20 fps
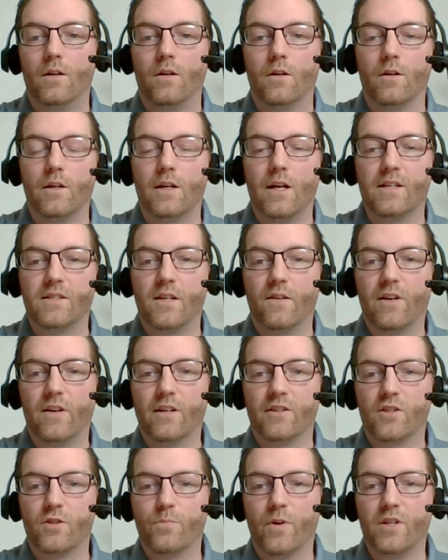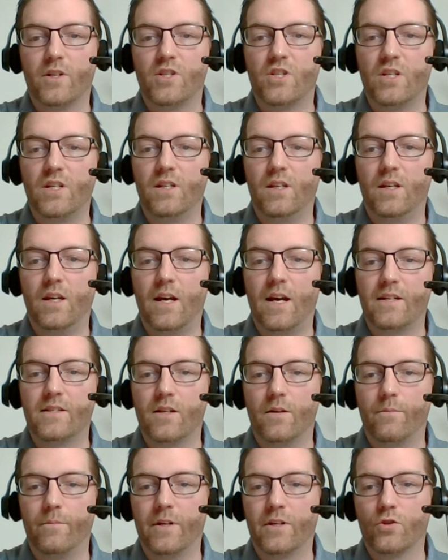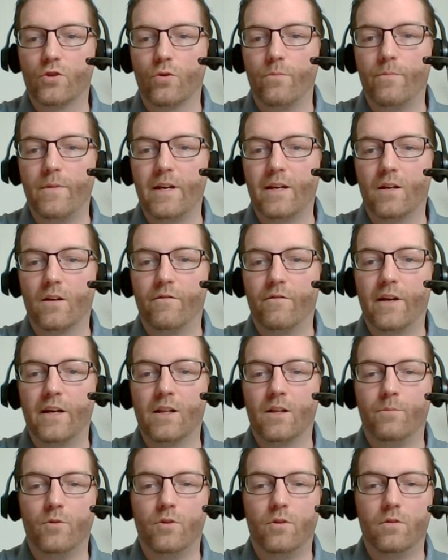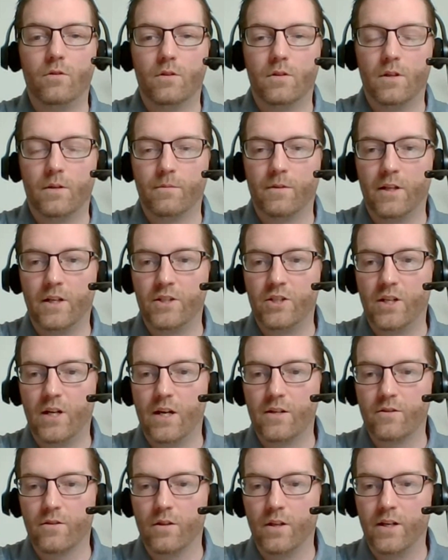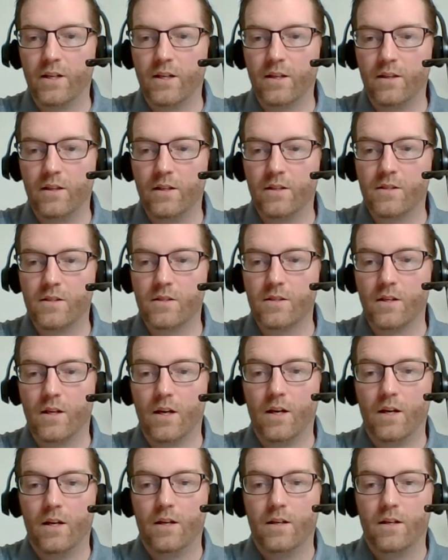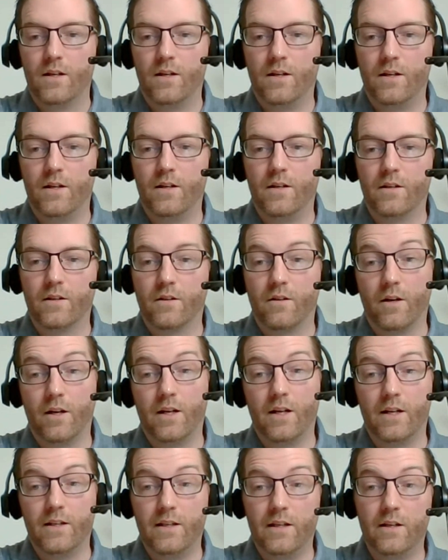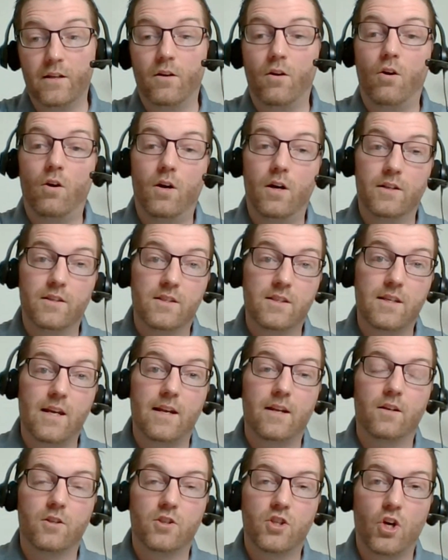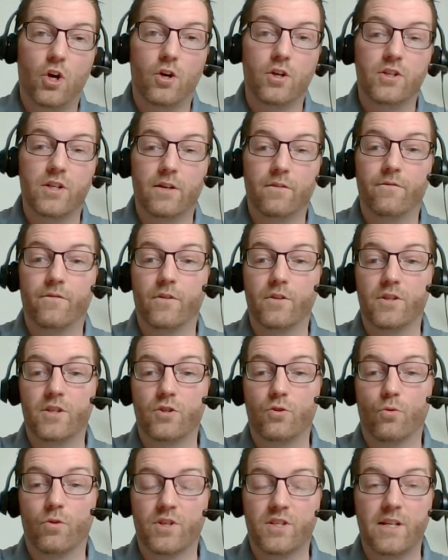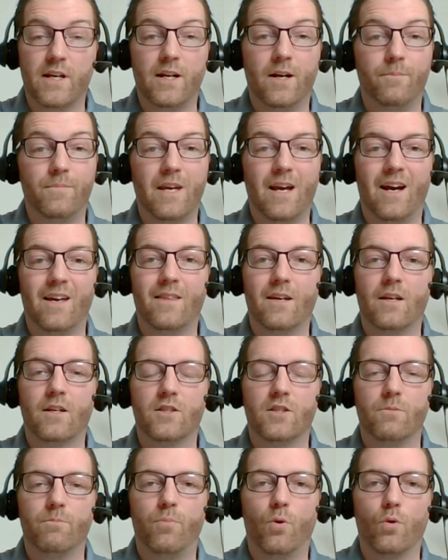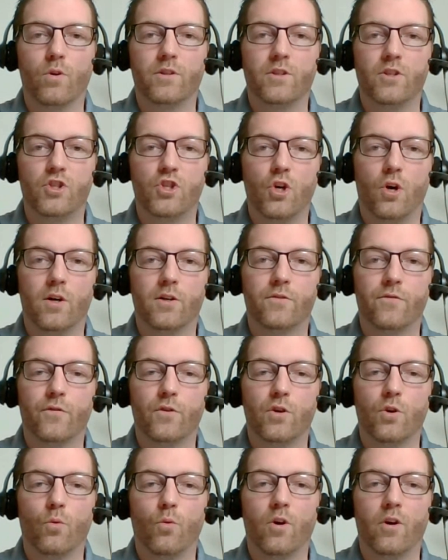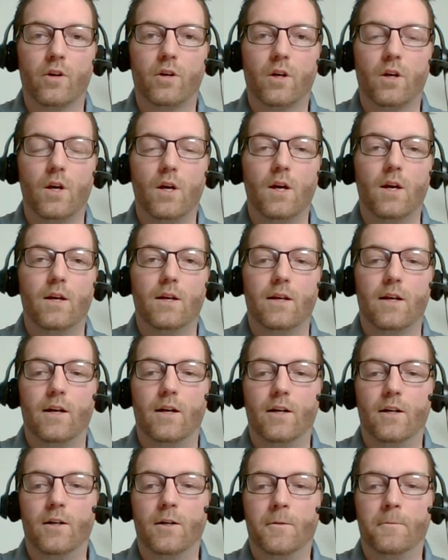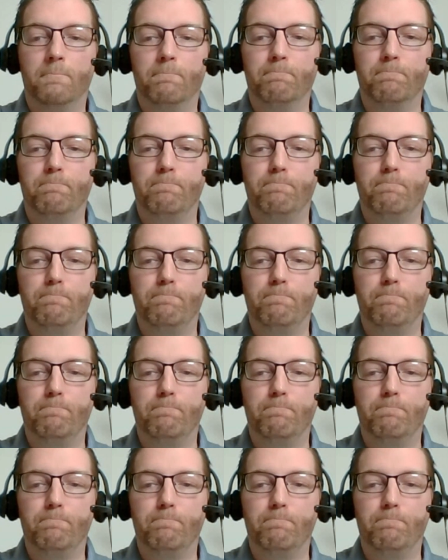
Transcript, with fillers: are you guys giving out the spreadsheet? Yes, I'll make sure we make it available. I'm glad you guys are liking this. Uh, great idea on set charging for the store setup. Yeah, I think it's important to charge for your work um,